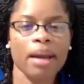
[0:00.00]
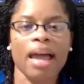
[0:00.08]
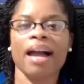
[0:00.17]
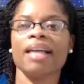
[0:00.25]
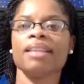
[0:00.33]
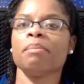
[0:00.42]
I
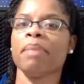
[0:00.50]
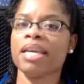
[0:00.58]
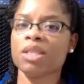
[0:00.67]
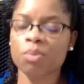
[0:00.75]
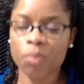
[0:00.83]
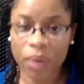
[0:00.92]
got the
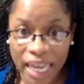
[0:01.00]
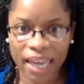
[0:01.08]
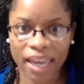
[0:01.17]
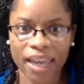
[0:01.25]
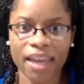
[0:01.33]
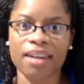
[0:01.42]
best
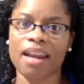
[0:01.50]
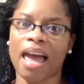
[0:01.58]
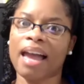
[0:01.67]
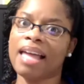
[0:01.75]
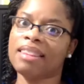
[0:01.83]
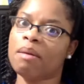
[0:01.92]
wig and
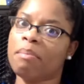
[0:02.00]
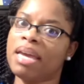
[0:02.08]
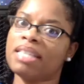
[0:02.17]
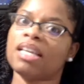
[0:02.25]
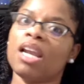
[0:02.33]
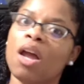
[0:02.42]
I got the
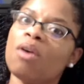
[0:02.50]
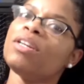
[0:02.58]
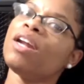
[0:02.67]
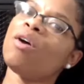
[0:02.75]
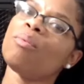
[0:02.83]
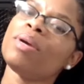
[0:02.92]
best clothes. You
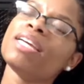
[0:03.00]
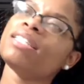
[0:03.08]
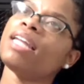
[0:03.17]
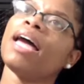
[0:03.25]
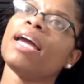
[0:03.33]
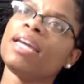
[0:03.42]
know, it's
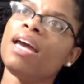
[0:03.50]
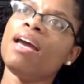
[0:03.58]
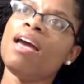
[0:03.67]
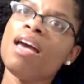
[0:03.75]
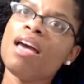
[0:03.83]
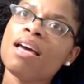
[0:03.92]
like,
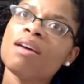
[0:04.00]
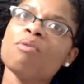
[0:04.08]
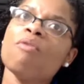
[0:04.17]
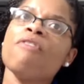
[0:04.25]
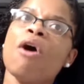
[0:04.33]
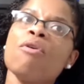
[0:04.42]

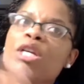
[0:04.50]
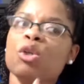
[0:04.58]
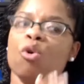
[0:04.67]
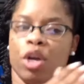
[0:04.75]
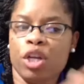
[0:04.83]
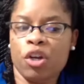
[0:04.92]
focus
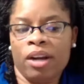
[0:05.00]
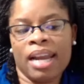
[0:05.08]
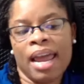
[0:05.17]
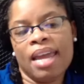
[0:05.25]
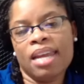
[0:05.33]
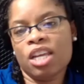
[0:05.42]
on your
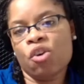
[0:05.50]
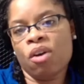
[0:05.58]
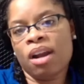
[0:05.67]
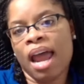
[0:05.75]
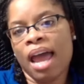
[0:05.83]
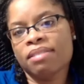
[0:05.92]
lane and
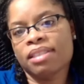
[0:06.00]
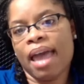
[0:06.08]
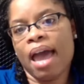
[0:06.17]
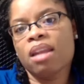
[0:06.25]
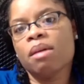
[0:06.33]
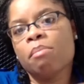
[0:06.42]
your
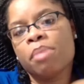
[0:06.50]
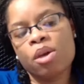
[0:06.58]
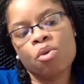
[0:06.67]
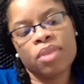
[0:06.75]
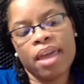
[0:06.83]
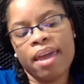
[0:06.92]
lifestyle and
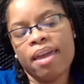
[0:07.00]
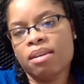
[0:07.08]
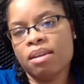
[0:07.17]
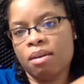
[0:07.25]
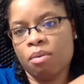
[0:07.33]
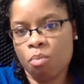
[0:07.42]
build that
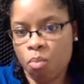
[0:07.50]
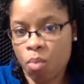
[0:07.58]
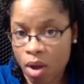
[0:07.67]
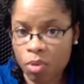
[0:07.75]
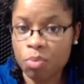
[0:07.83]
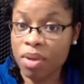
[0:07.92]

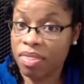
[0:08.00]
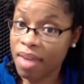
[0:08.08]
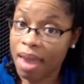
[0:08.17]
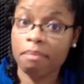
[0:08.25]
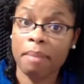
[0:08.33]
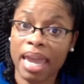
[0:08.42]
wealth with
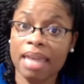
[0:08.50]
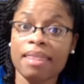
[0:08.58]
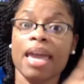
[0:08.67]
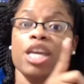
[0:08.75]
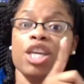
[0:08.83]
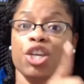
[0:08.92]
that man
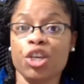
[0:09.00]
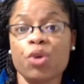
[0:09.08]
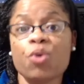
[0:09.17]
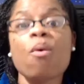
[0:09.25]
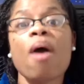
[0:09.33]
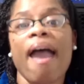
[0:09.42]
that
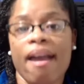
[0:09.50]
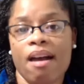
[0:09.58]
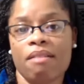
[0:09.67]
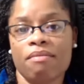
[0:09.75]
you have.